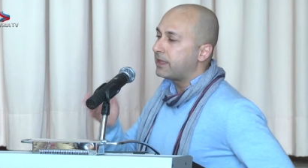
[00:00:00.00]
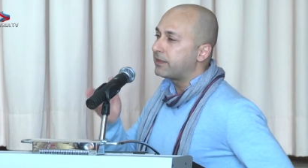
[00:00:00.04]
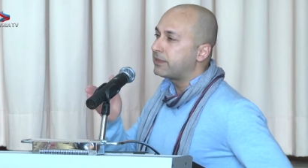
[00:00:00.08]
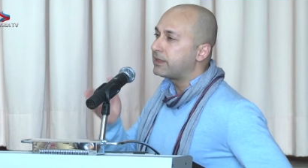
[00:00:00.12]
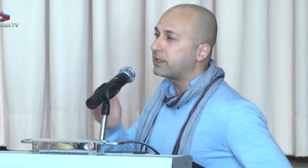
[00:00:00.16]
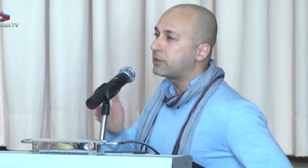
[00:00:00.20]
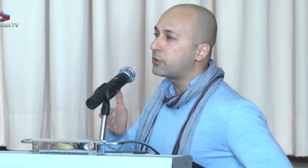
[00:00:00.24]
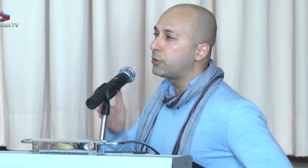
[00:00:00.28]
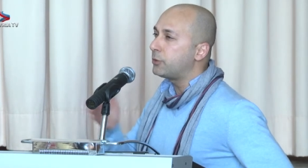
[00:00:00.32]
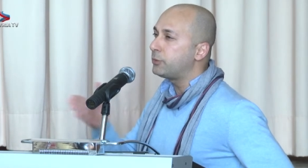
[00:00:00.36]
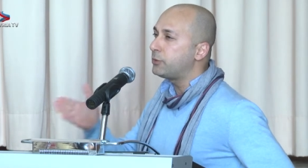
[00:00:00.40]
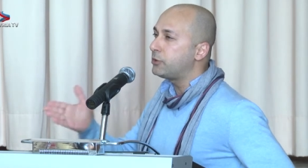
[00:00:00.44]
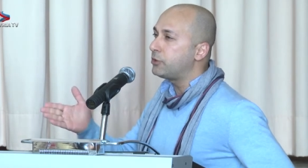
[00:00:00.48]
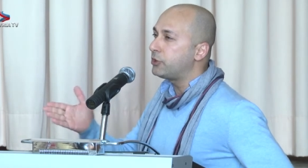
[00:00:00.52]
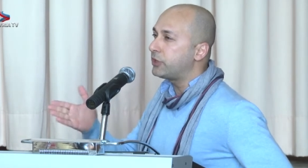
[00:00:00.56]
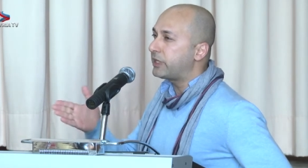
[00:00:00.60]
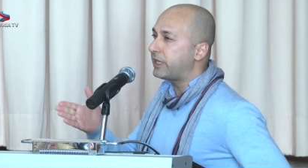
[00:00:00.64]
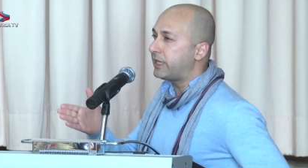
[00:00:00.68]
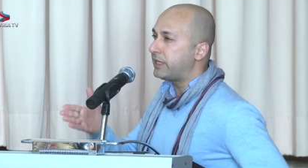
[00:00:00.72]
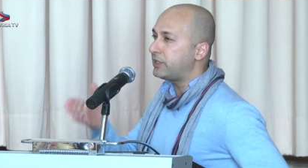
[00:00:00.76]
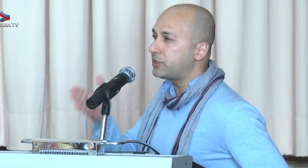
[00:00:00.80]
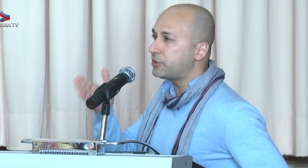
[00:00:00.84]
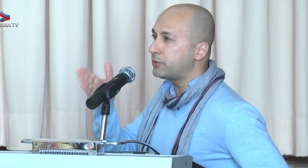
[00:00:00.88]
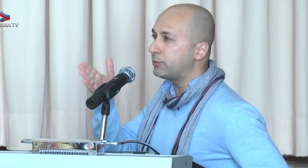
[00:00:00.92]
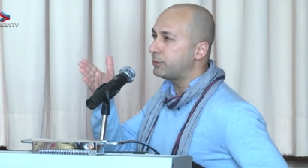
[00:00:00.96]
the
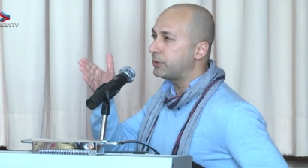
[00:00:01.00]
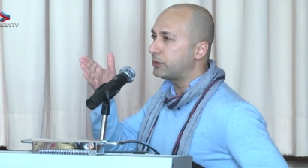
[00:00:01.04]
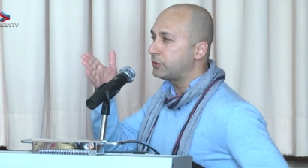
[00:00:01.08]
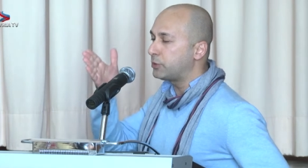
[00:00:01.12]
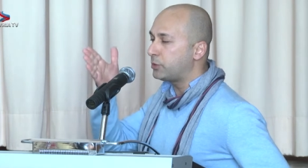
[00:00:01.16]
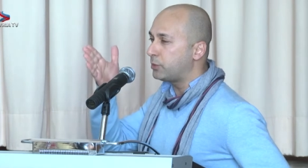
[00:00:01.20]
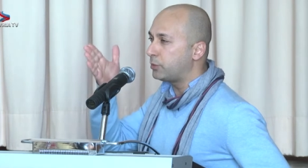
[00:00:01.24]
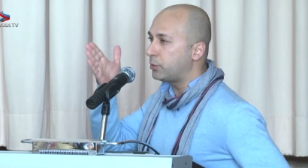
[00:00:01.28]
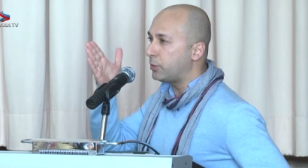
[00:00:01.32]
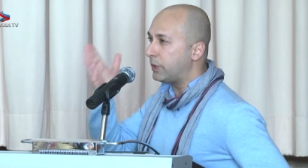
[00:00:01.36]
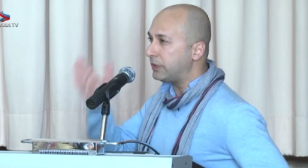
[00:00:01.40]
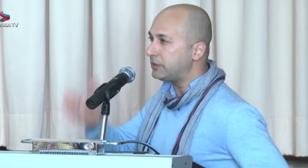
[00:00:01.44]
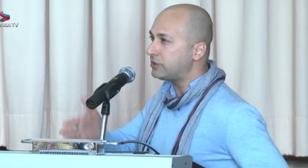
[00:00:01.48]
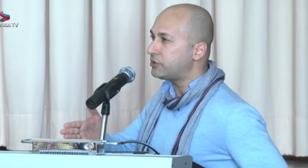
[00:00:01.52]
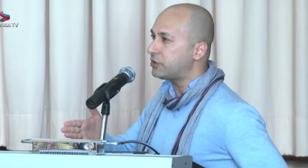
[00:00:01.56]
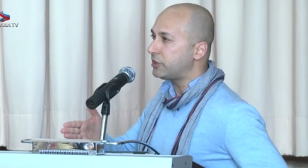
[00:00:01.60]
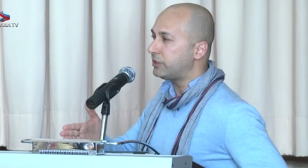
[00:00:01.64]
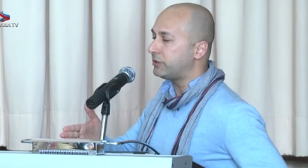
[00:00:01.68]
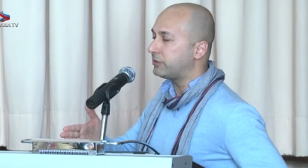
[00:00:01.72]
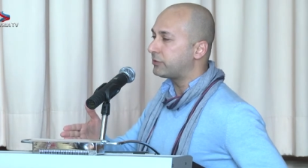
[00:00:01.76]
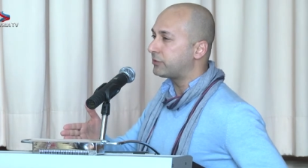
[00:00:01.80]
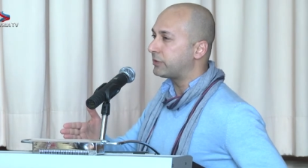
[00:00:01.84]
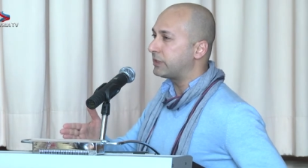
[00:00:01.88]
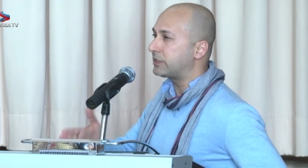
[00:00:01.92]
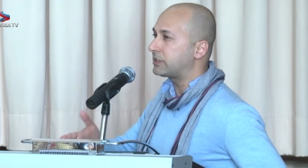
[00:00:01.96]
communication between one
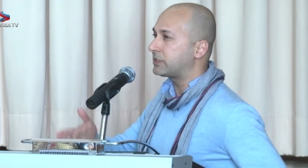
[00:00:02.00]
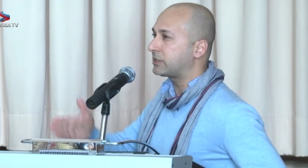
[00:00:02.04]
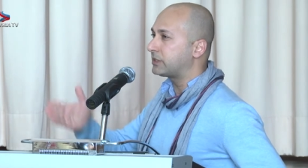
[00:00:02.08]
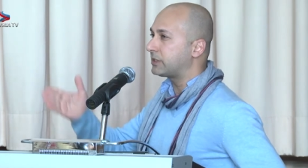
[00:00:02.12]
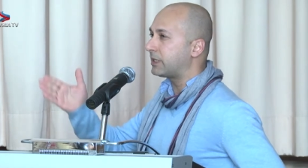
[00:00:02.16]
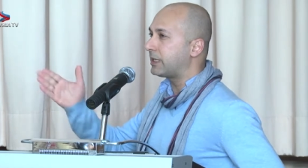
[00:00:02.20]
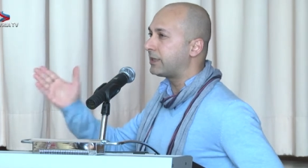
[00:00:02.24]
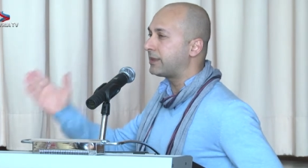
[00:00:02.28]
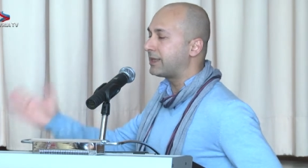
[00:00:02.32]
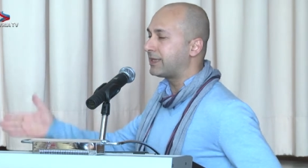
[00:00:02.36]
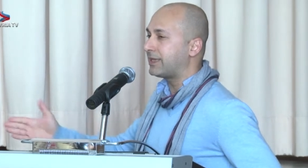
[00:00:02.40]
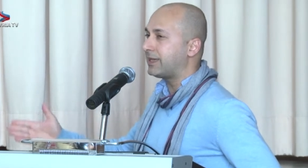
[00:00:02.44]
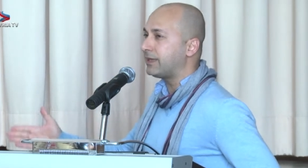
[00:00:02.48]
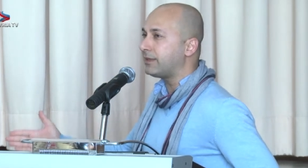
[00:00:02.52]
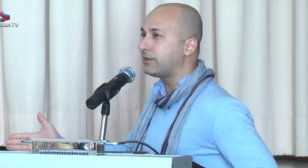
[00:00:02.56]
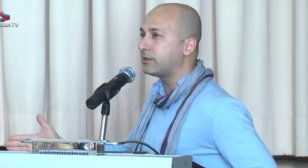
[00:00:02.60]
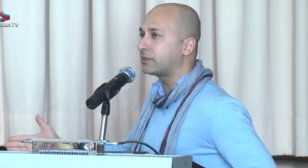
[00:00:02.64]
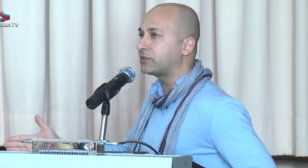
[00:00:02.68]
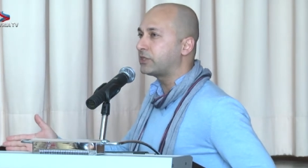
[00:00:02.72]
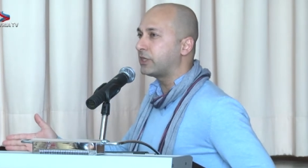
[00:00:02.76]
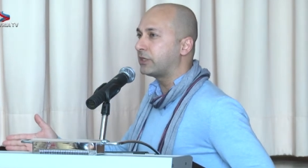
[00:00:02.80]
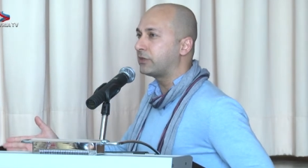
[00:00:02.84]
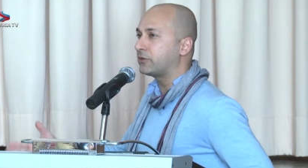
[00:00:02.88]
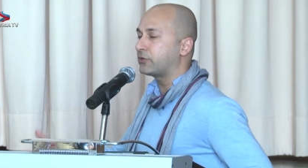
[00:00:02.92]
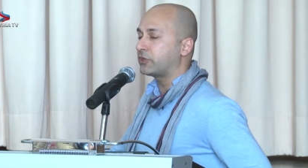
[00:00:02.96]
generation and the
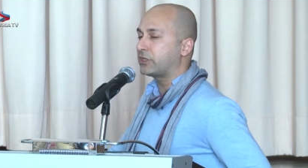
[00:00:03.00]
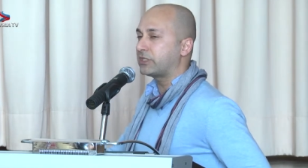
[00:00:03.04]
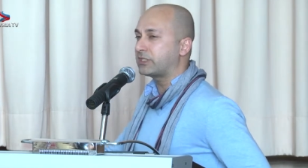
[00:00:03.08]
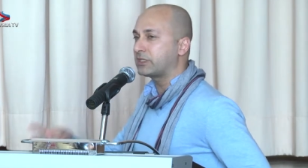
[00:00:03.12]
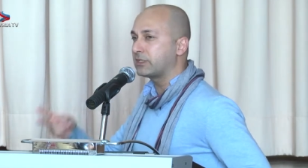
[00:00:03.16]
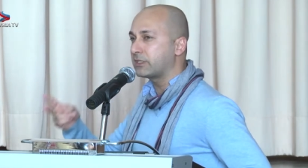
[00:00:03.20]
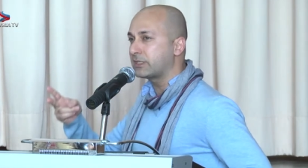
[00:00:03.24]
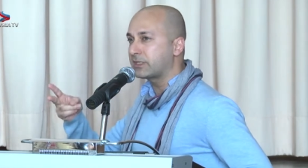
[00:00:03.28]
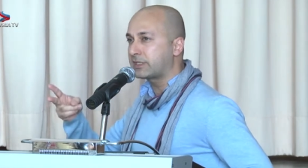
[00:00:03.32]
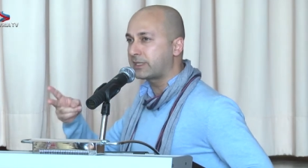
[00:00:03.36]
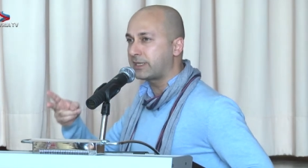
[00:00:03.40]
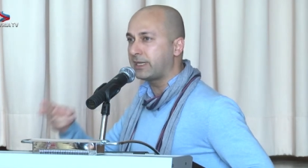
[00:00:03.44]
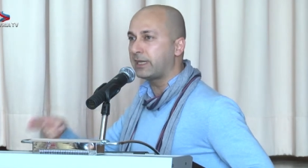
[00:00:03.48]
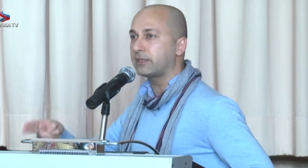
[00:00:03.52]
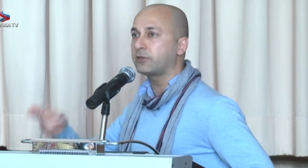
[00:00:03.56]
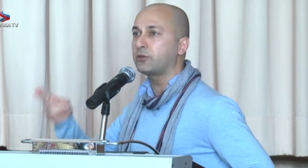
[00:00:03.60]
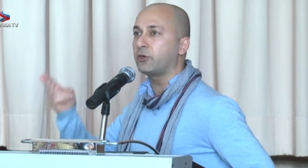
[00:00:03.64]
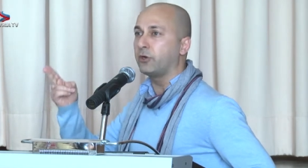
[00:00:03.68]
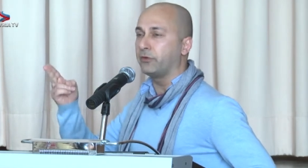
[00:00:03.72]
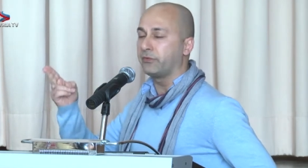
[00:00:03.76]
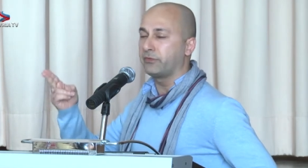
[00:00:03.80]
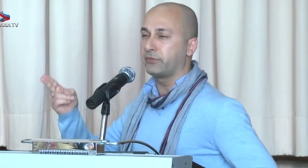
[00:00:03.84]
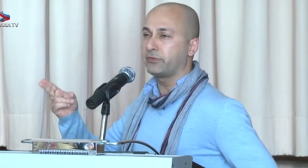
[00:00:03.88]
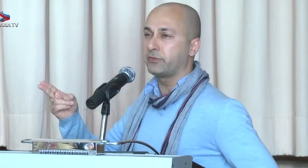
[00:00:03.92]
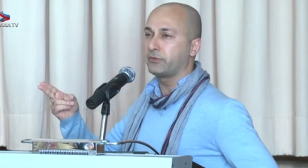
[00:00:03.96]
other generation is cut
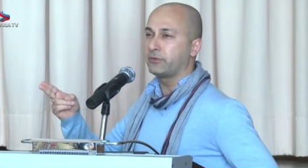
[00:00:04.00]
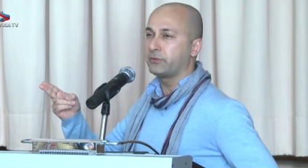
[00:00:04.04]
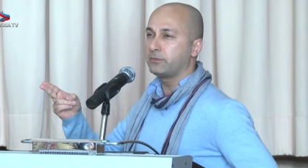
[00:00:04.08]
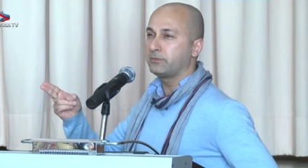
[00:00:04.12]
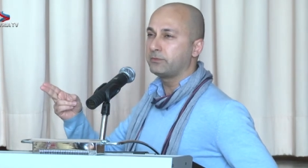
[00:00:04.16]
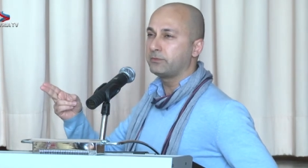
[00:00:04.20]
off